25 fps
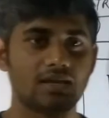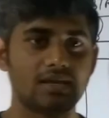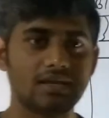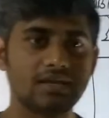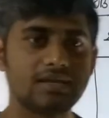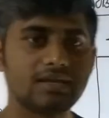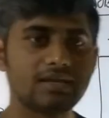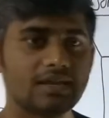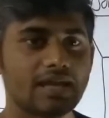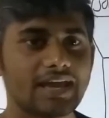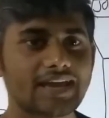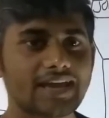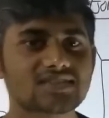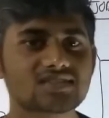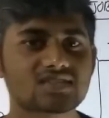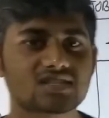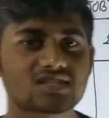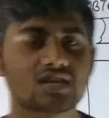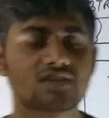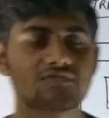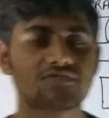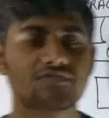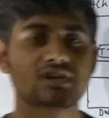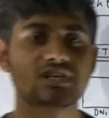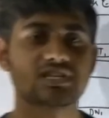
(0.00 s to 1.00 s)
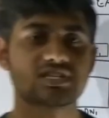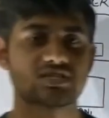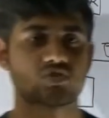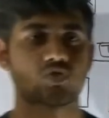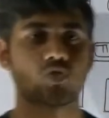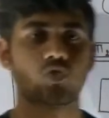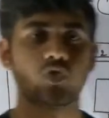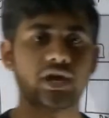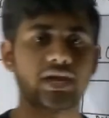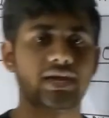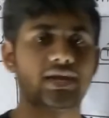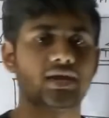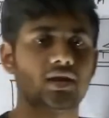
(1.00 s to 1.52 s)
in HDFS
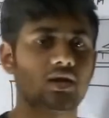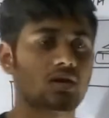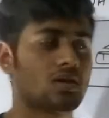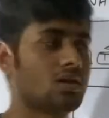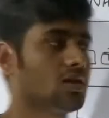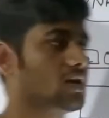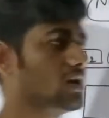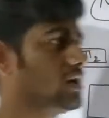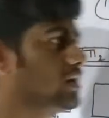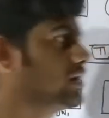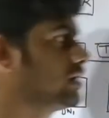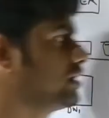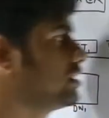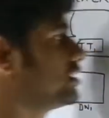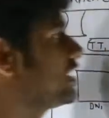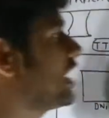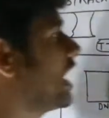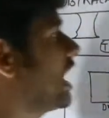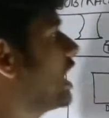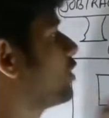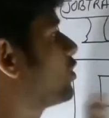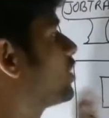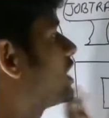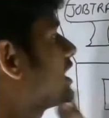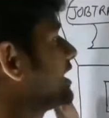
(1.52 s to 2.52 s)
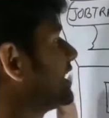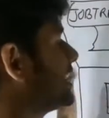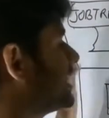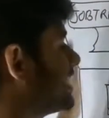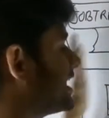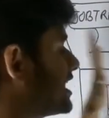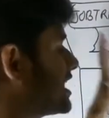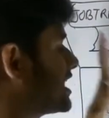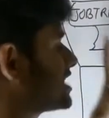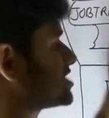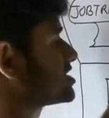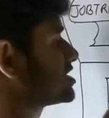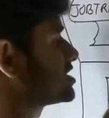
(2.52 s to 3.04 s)
way in our
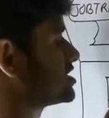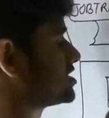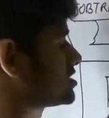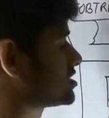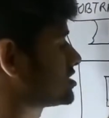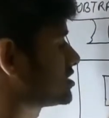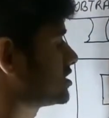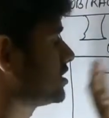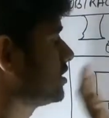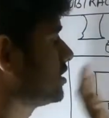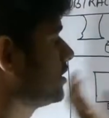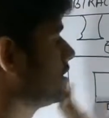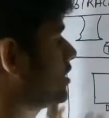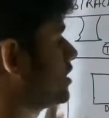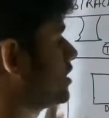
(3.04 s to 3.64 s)
data center.